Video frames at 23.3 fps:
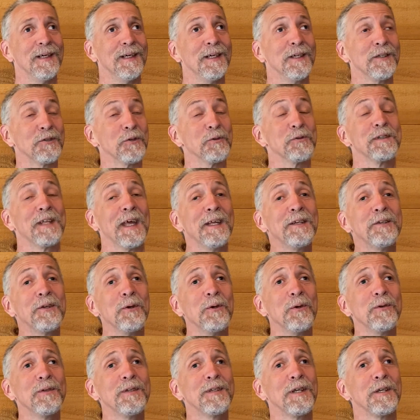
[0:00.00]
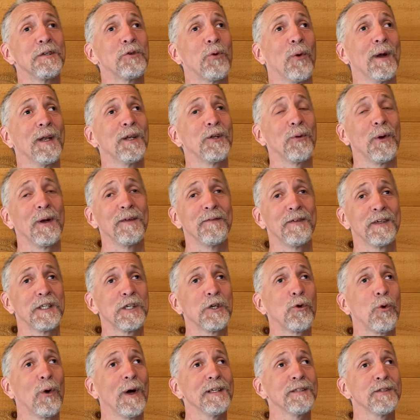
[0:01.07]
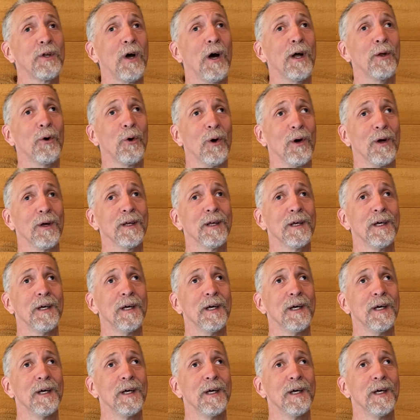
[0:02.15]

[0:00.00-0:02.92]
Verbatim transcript: So stay tuned to twenty twenty vision quest dot org